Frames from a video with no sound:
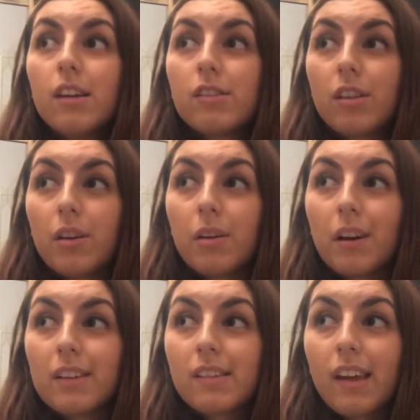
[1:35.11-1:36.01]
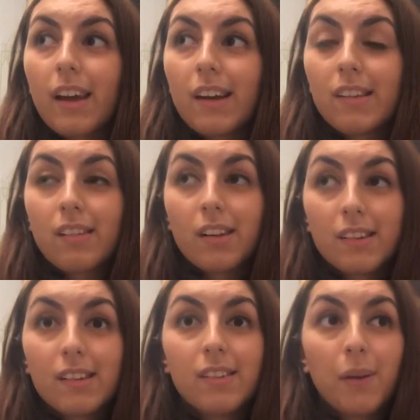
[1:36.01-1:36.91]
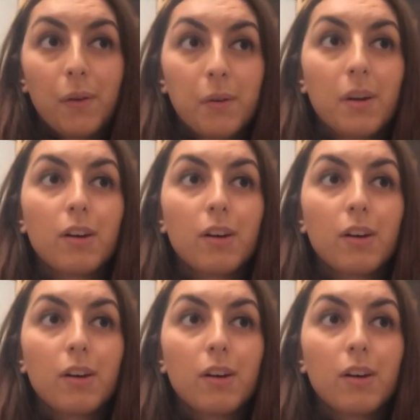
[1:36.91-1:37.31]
so I'd say I started to